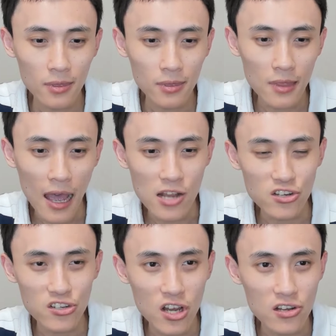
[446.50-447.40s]

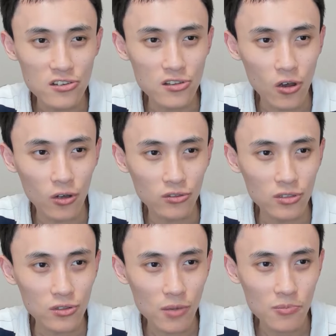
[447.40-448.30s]
Then change those
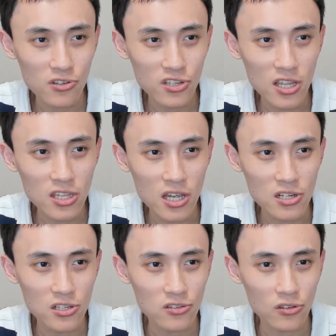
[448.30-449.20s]
to the
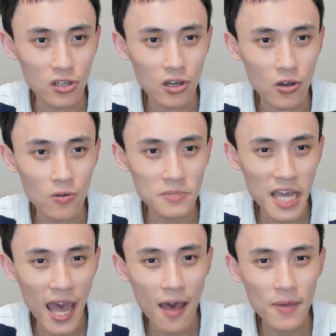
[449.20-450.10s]
percentage. So the Home
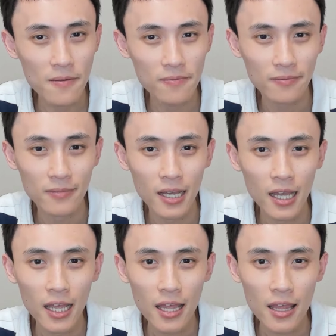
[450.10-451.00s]
tab,
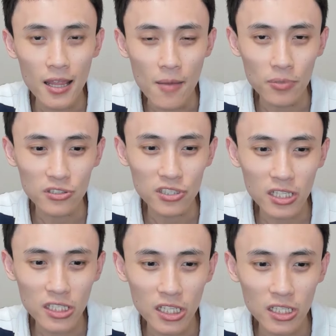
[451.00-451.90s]
then
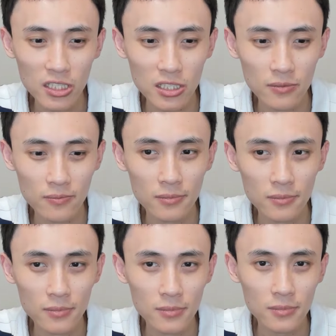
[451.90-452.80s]
percentage.
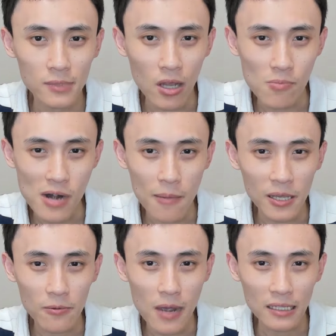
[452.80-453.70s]
And
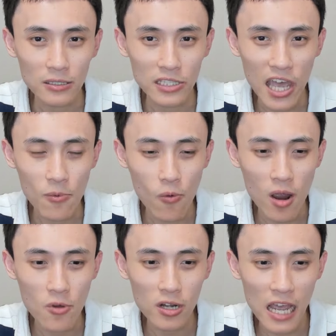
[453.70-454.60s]
probably want to keep
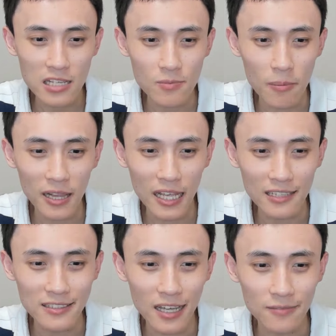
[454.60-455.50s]
one more decimal
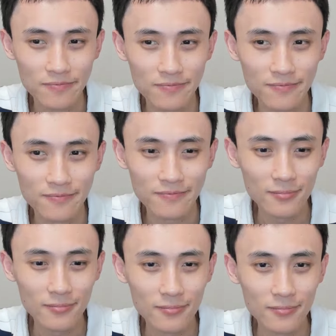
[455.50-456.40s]
place.
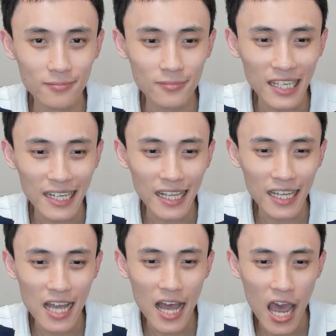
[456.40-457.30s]
Then
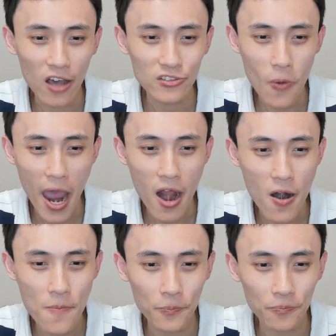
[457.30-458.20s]
click on Elsewhere.